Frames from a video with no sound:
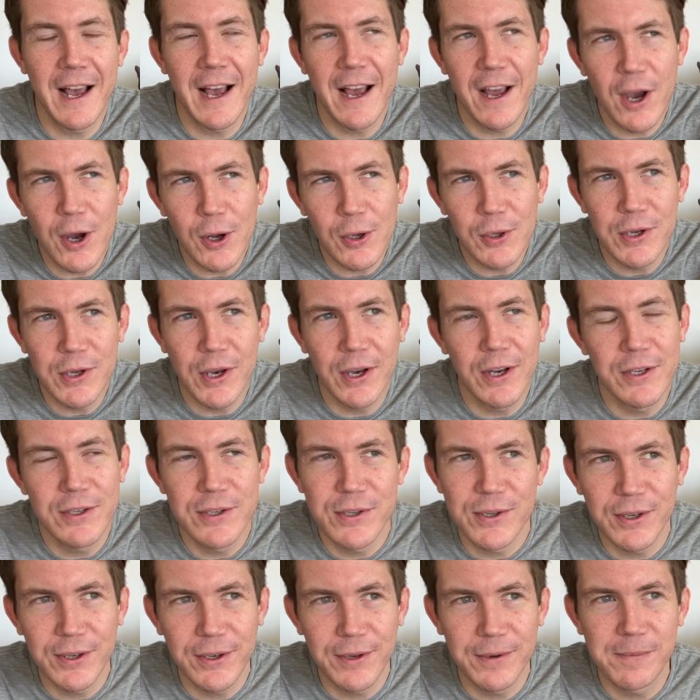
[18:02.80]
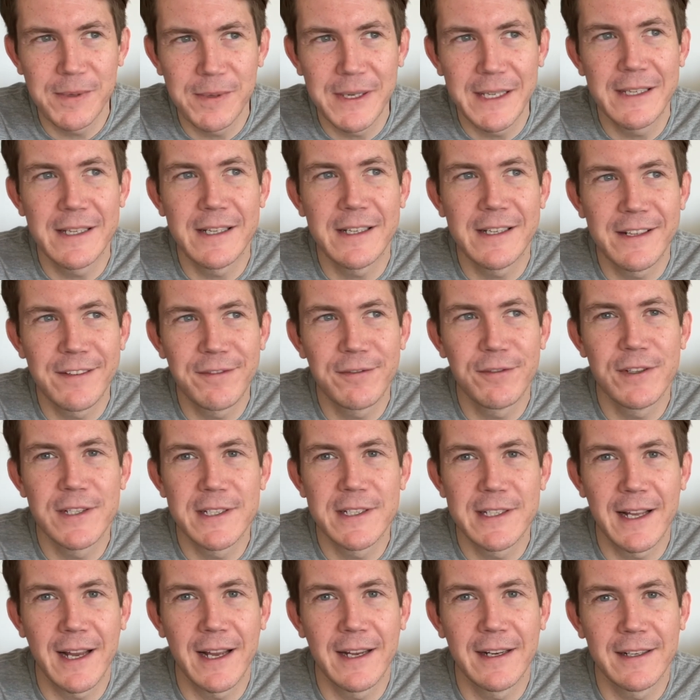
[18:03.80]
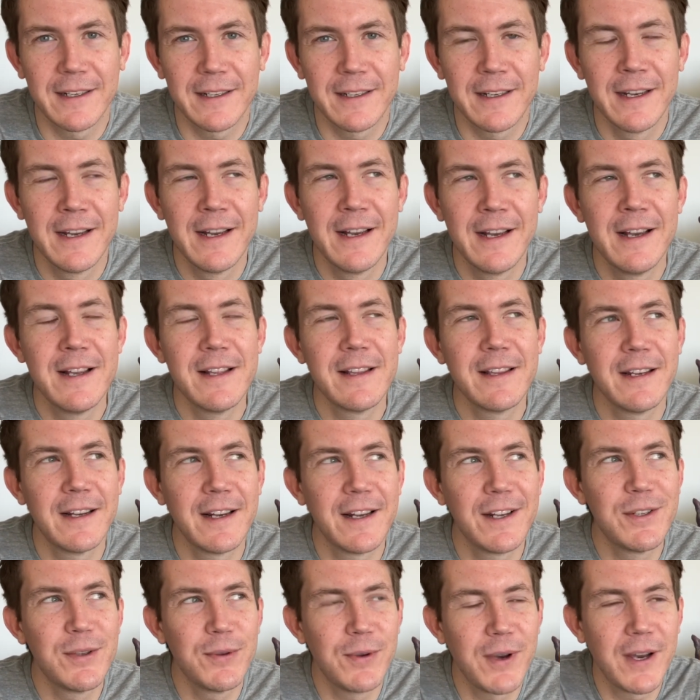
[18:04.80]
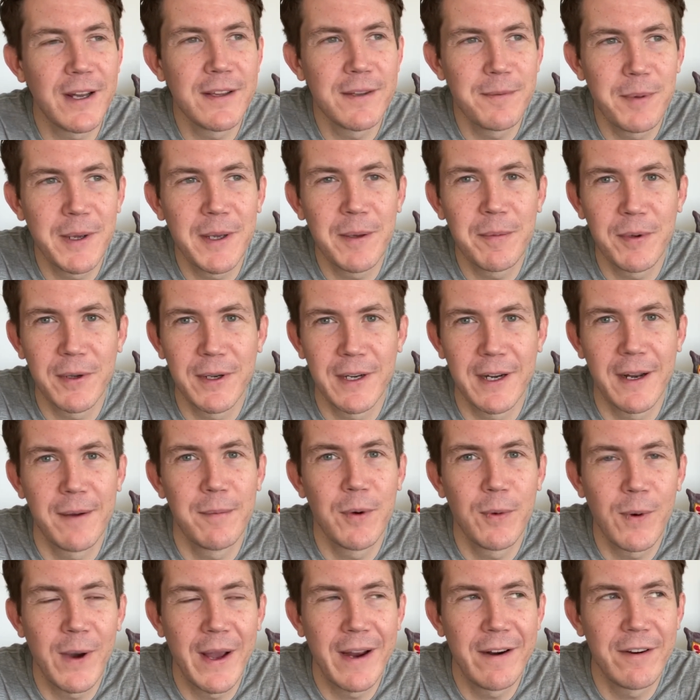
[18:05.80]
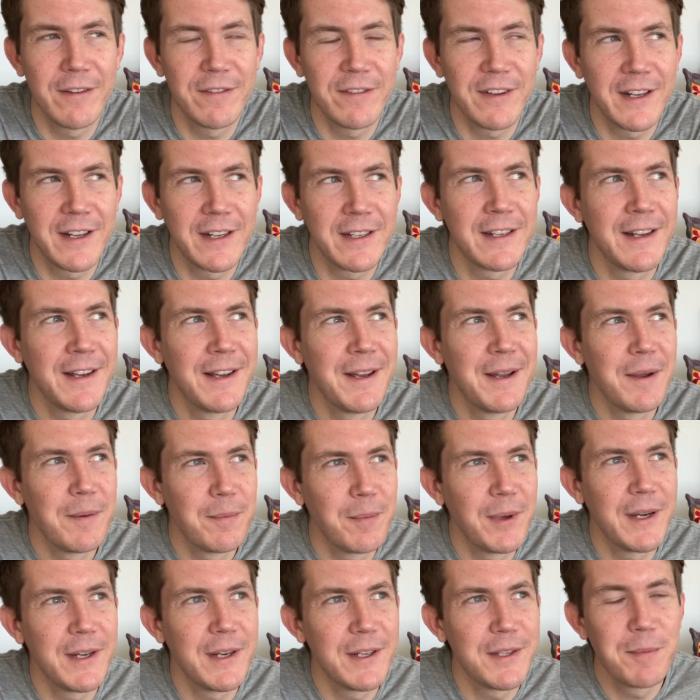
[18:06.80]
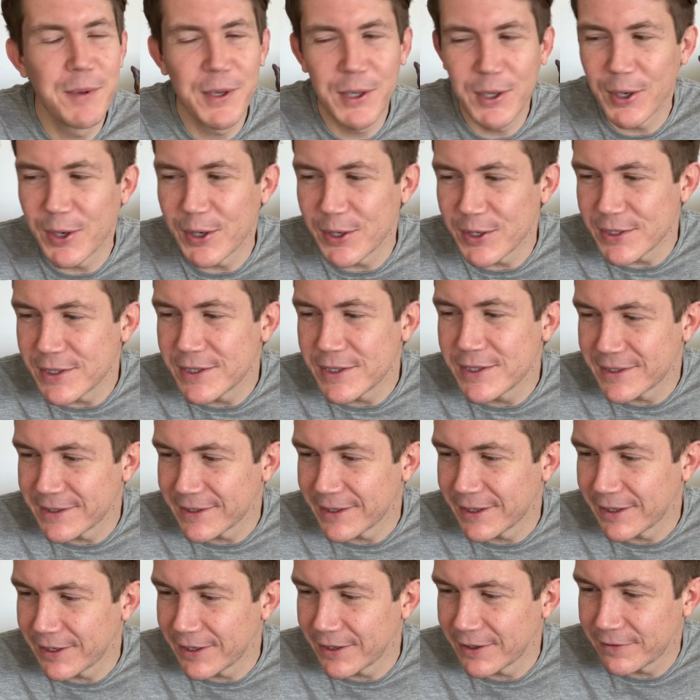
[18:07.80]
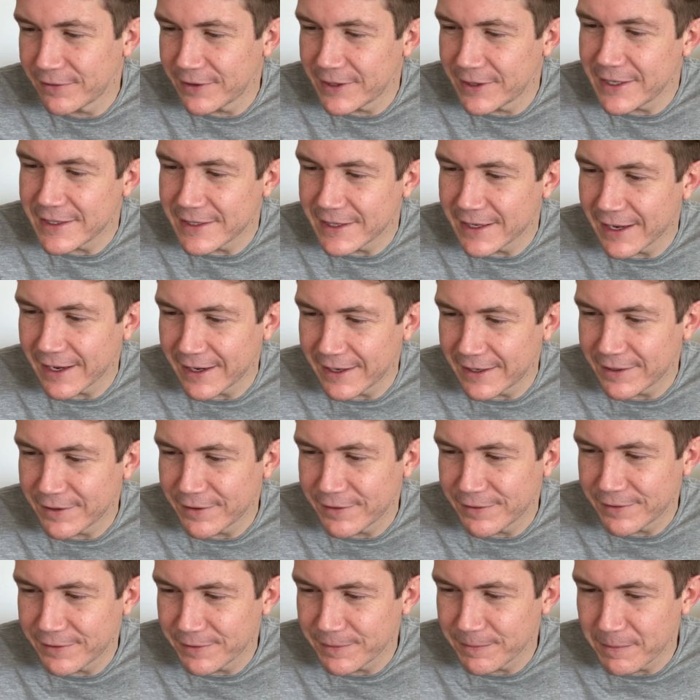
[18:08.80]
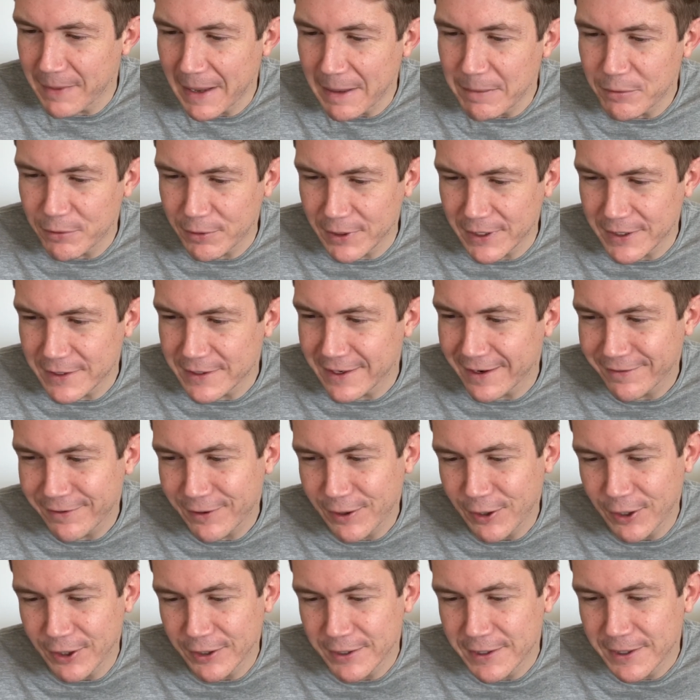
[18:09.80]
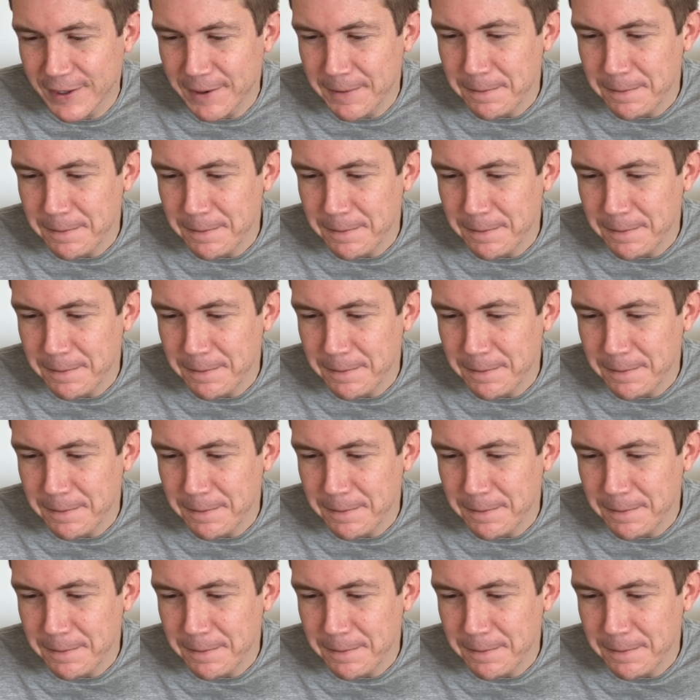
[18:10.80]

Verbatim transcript: I hold her to a completely different standard than I do other people, and I'm aware of it, but it's because of these kind of memories I've got.